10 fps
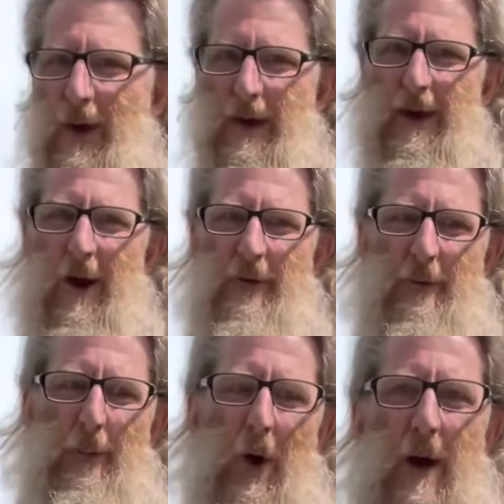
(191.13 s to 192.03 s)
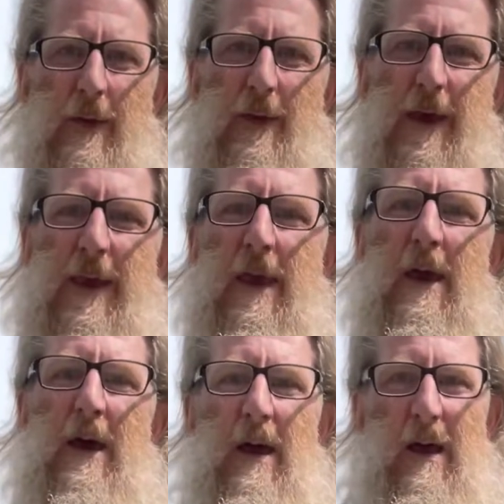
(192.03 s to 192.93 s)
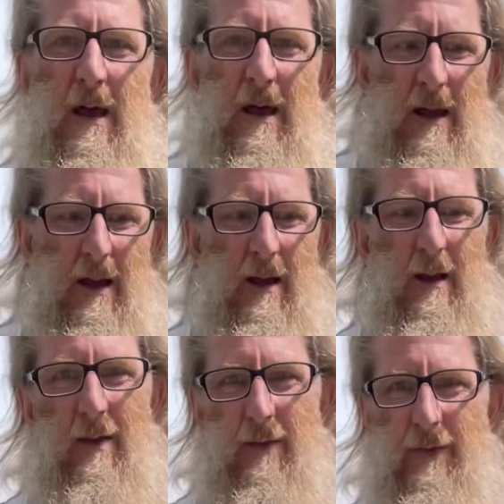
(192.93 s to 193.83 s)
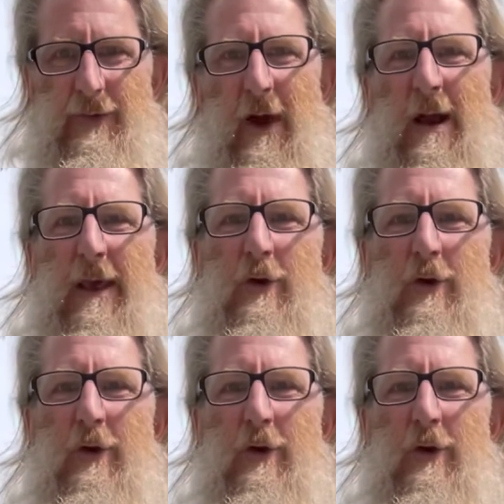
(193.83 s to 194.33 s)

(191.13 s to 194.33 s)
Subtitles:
are going to buy the daily